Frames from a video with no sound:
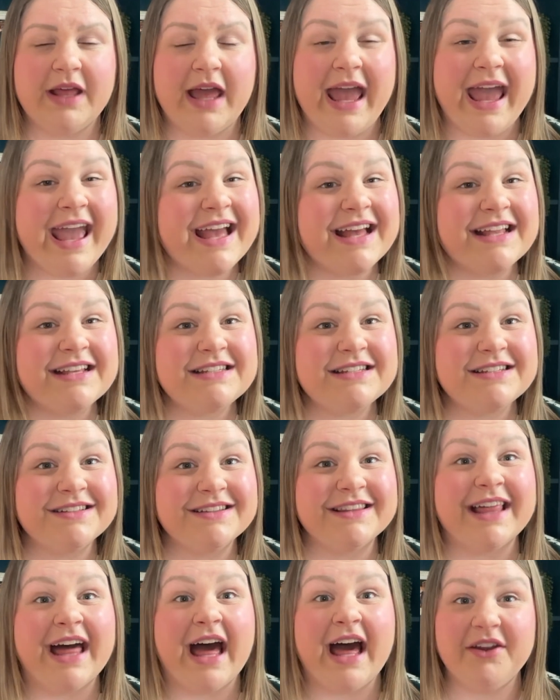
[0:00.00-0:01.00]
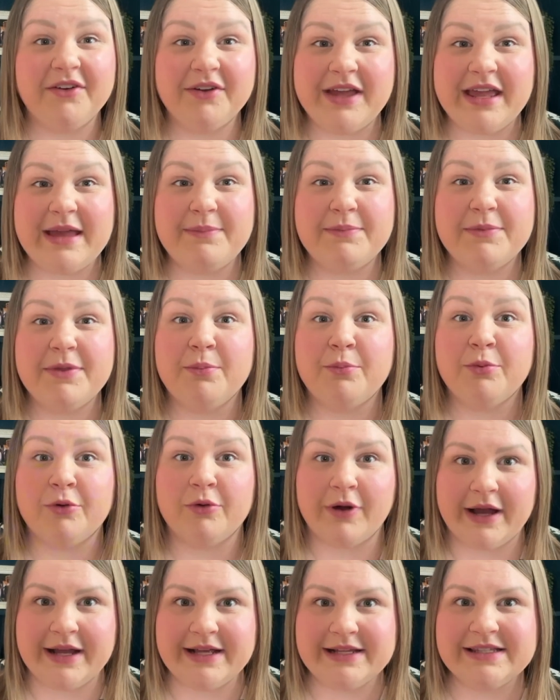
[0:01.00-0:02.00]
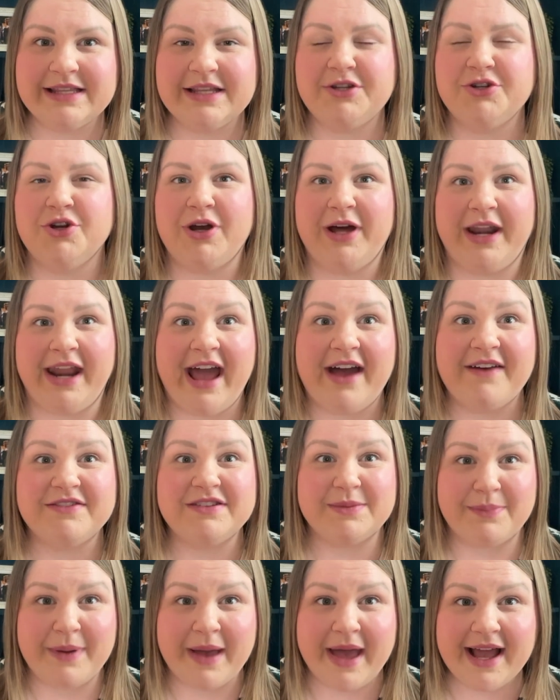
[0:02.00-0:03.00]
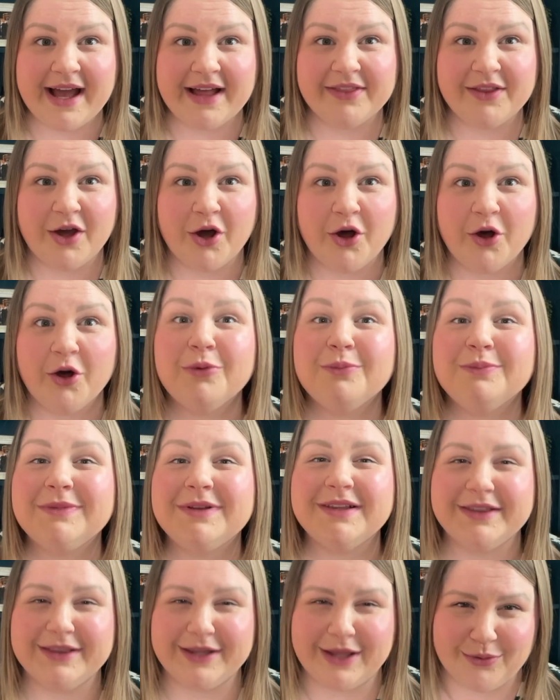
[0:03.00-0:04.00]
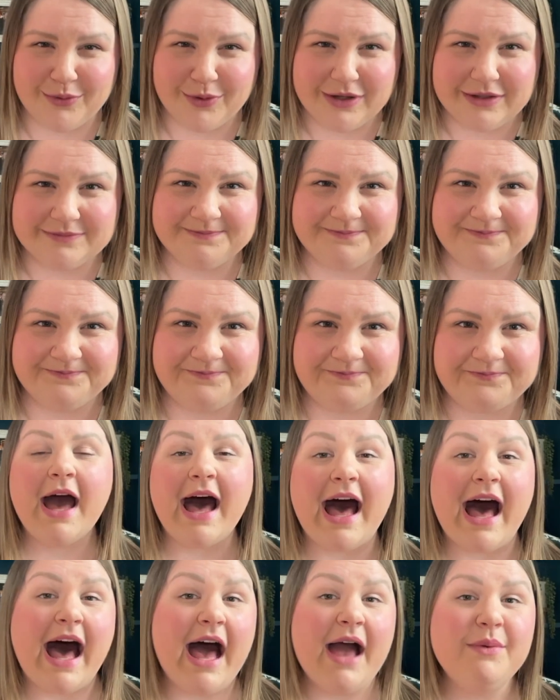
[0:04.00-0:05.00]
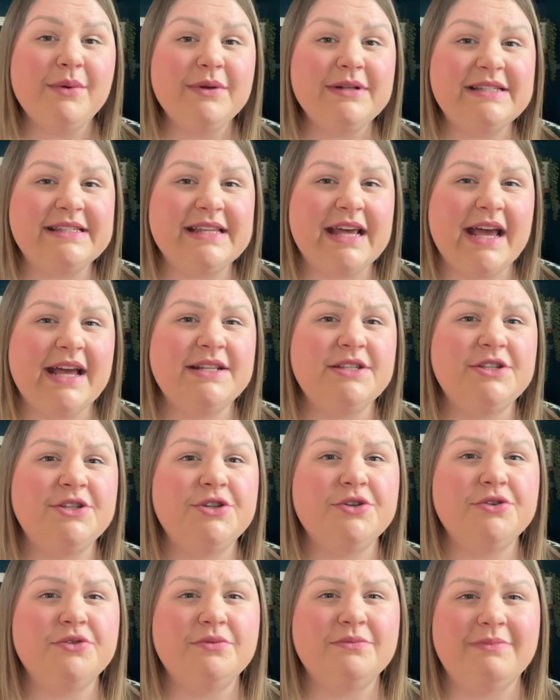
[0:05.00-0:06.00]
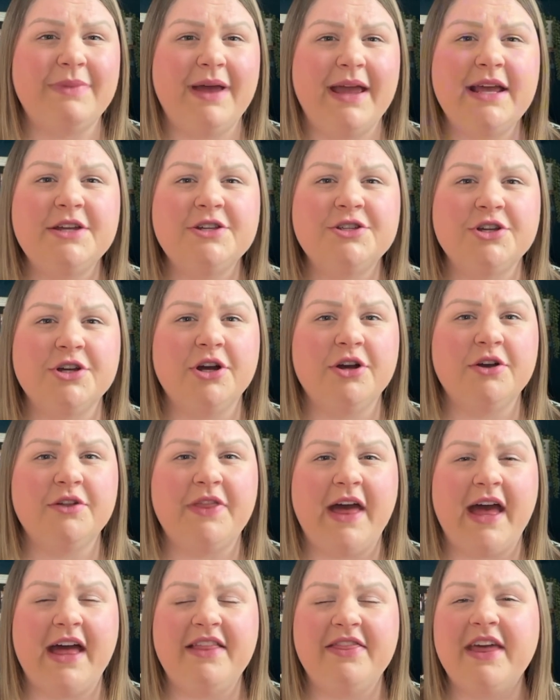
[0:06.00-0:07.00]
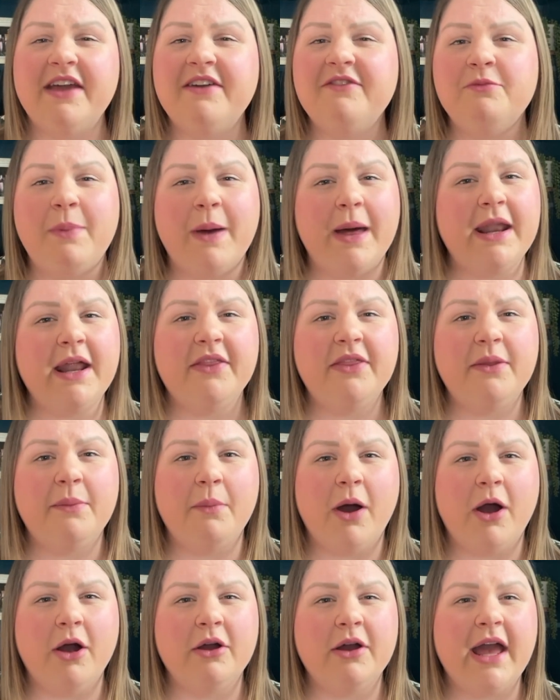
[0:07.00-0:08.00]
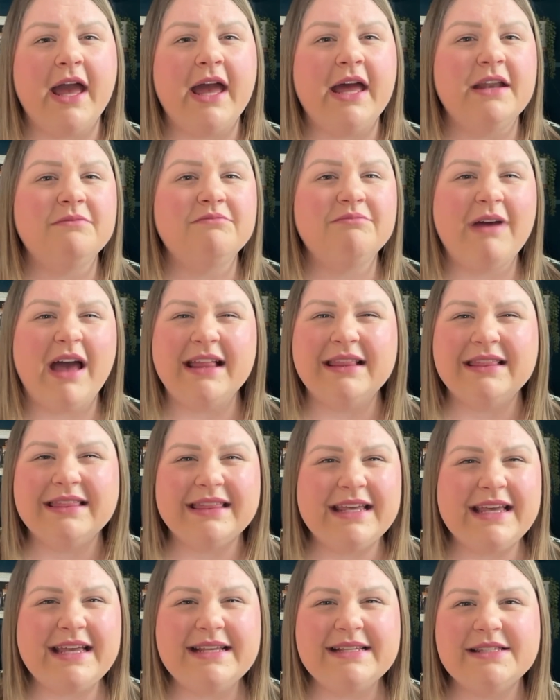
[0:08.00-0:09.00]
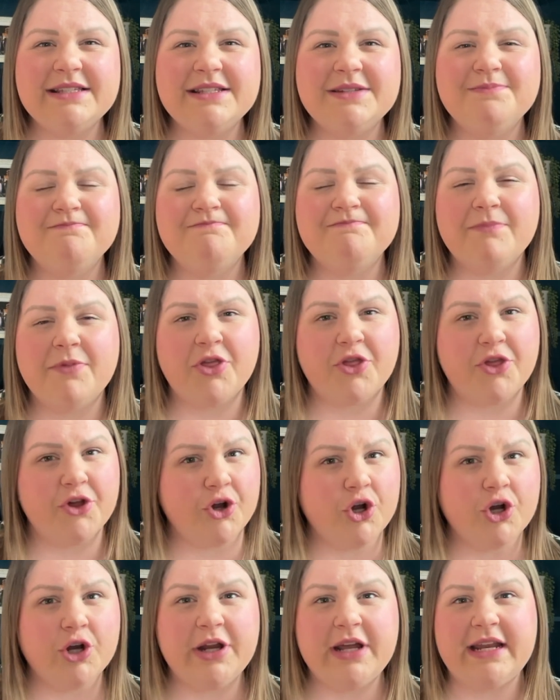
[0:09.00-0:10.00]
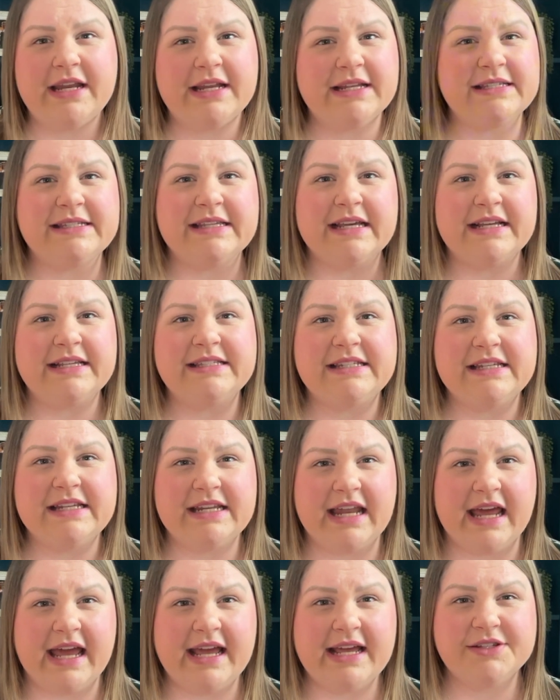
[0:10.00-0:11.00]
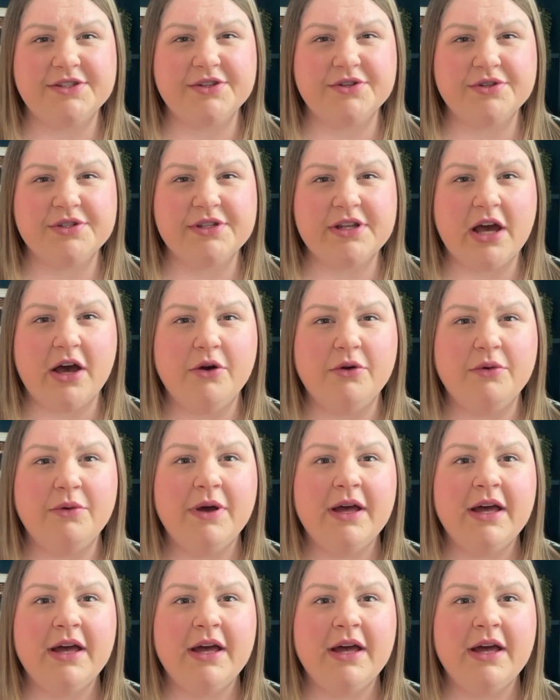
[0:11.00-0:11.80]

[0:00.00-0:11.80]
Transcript: And that'll keep the price that you're gonna have to pay on the home lower. I would say to make sure that they've been on the market at least 30 to 60 days or so.